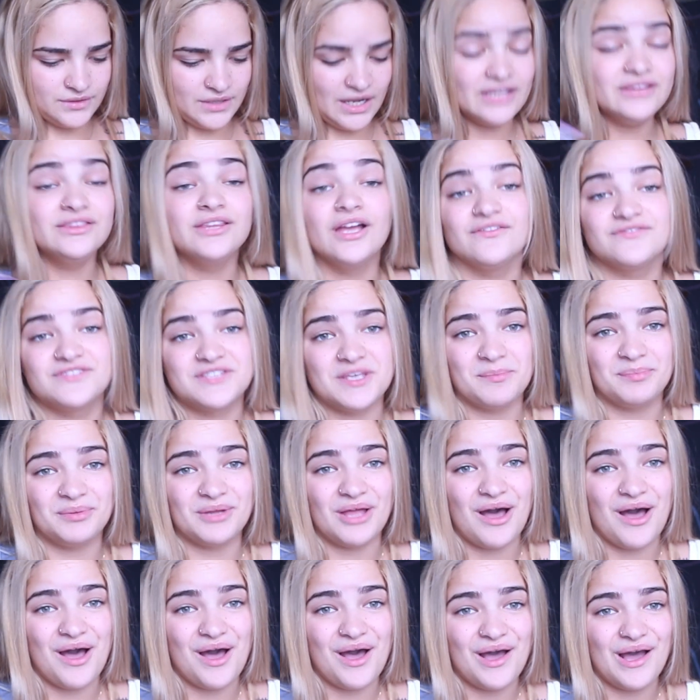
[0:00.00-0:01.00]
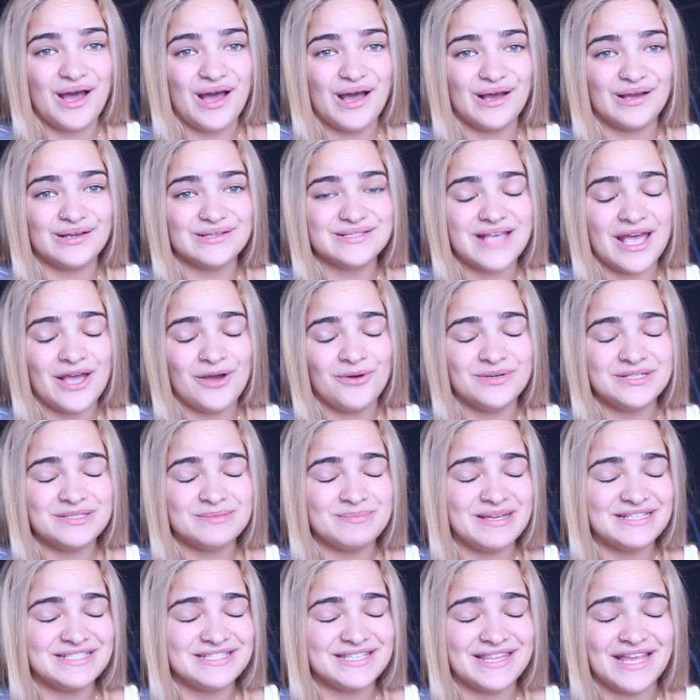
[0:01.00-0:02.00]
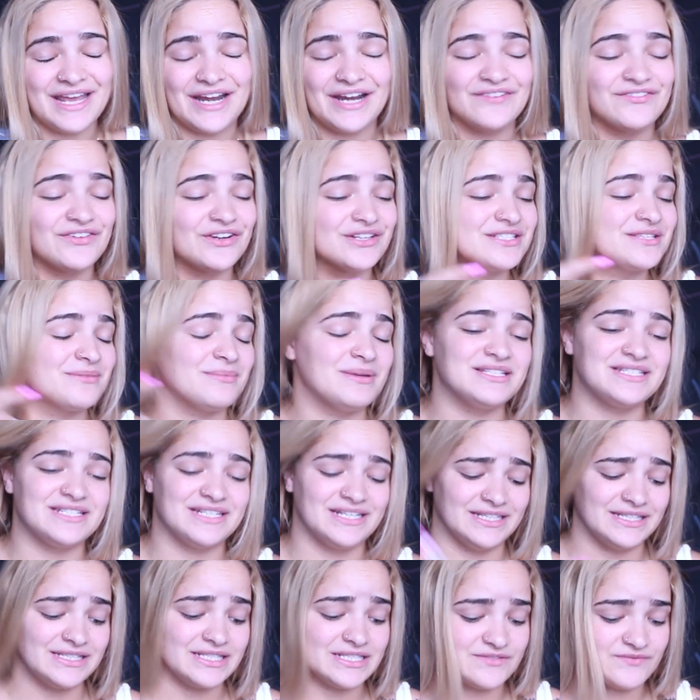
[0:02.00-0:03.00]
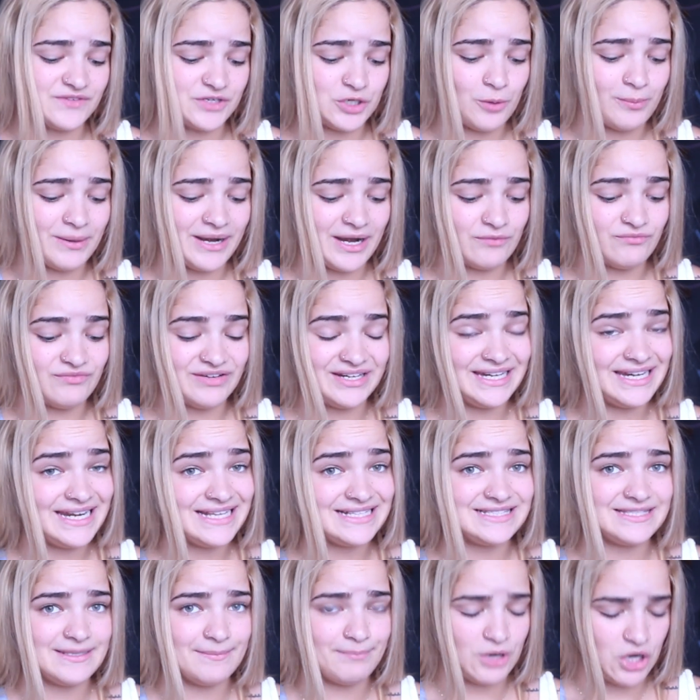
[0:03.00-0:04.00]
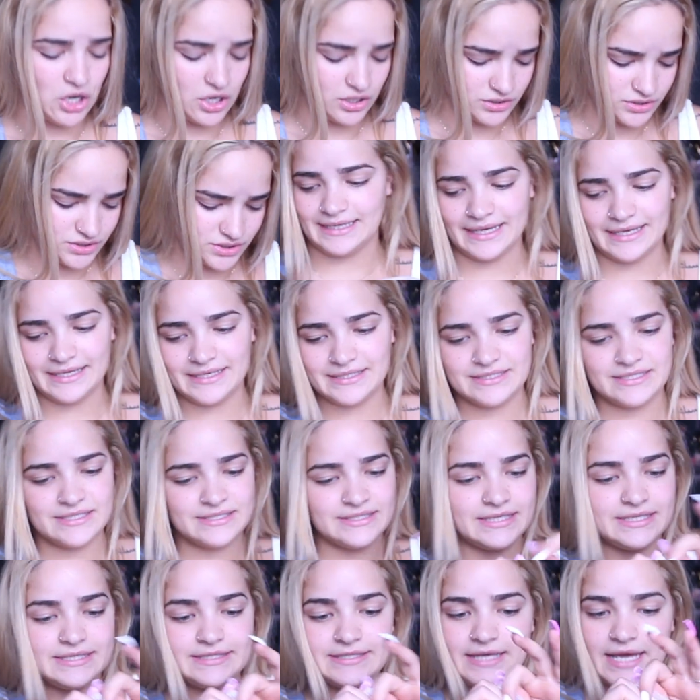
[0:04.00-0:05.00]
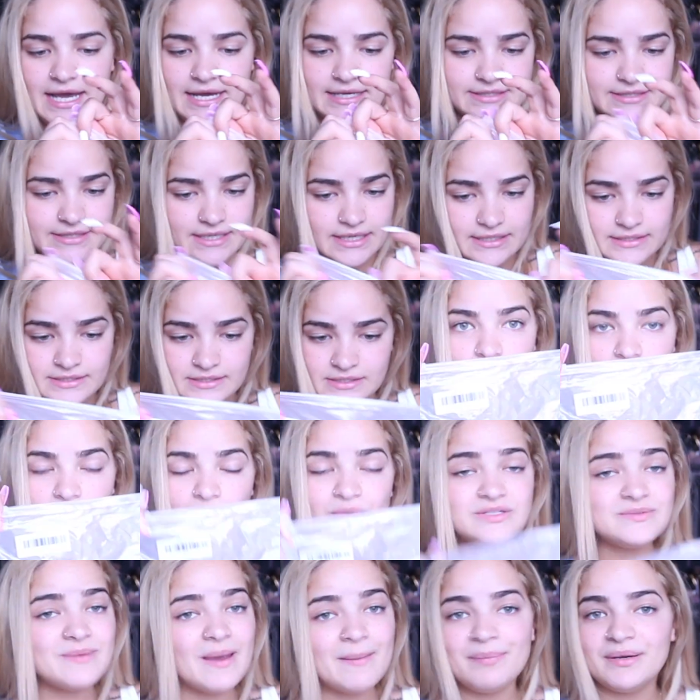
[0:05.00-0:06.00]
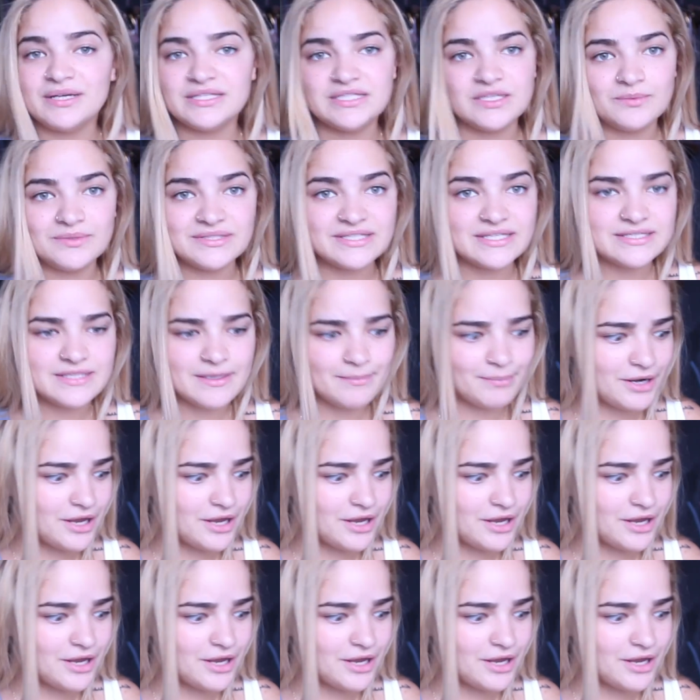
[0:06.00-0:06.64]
I love Ziplocs. I always mention that and I forgot to mention in this video, but I really like Ziplocs. Like, it's just easy access. I wish it was a